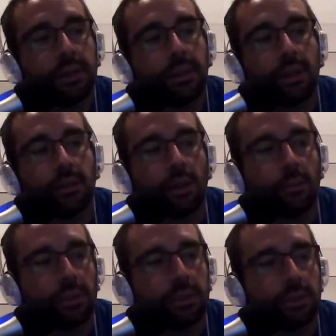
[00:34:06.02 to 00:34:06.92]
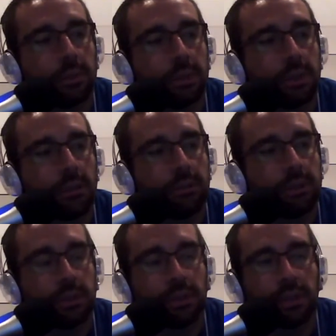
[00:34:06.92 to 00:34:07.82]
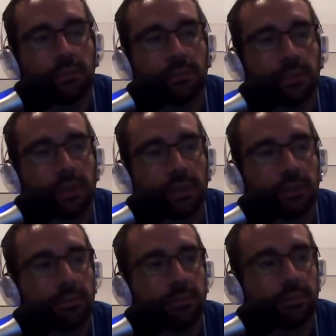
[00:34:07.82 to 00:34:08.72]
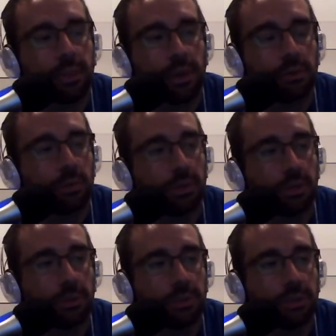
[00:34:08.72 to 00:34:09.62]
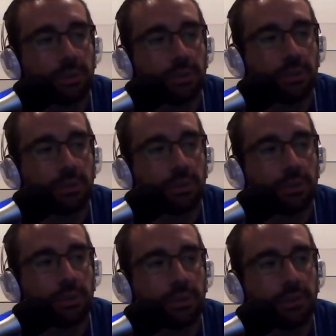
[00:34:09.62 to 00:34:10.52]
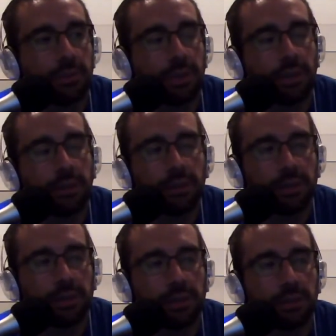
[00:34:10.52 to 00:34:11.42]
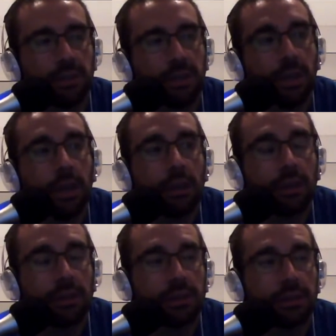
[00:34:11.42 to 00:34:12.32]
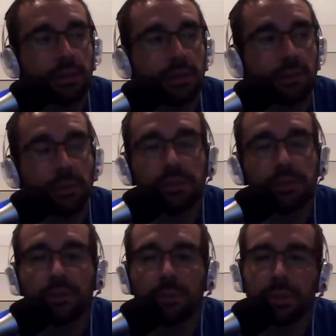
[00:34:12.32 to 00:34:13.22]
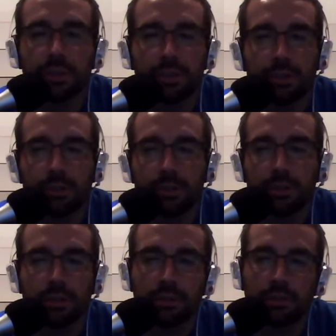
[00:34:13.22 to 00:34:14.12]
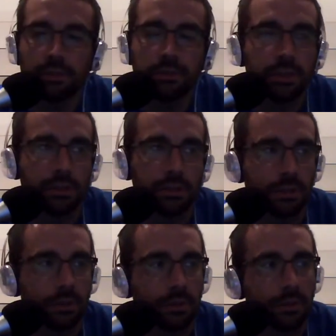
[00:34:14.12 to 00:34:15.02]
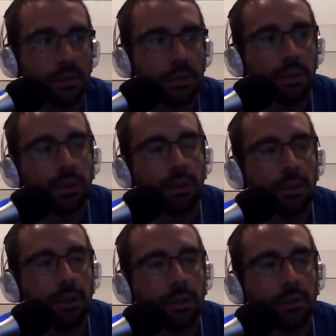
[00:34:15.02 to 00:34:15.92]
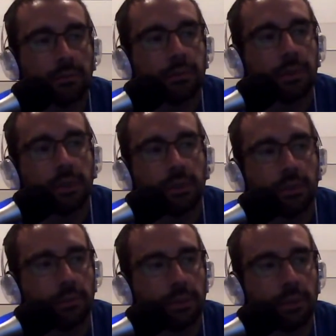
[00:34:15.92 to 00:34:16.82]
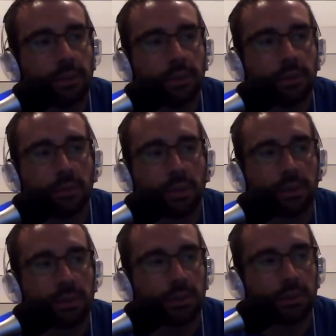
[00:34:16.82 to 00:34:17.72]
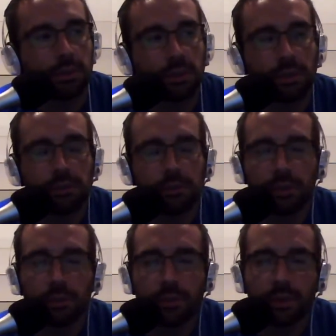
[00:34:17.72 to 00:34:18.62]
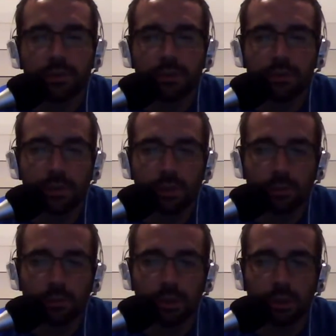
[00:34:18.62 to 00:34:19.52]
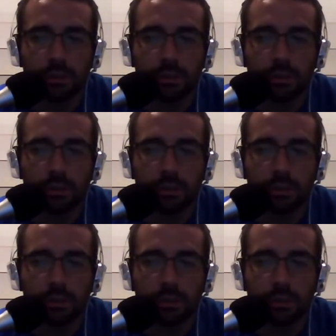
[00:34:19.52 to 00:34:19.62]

Yeah, and I'm with you. I mean, obviously he's a past winner on the PGA Tour, and the Heritage isn't necessarily the best field, but it's still a PGA Tour event. So, he beat Siwoo last year and cost me a couple $1,000s. I remember that.